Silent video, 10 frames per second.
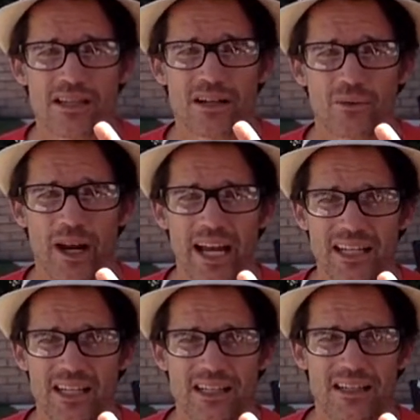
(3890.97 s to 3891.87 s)

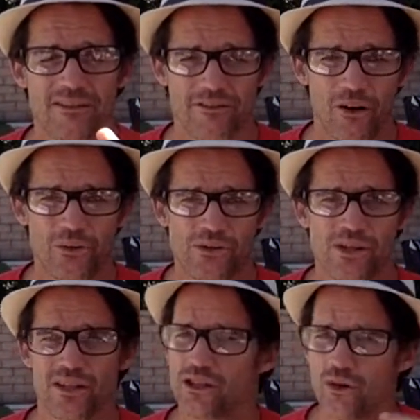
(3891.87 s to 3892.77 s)
correct
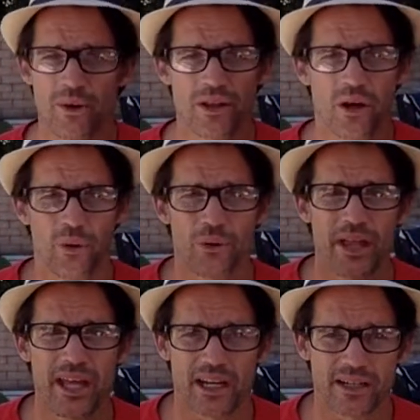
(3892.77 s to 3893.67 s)
first, you win the whole
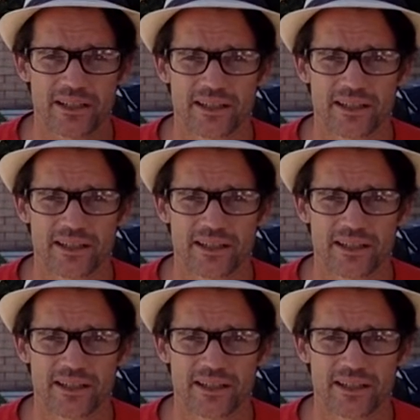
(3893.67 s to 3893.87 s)
thing.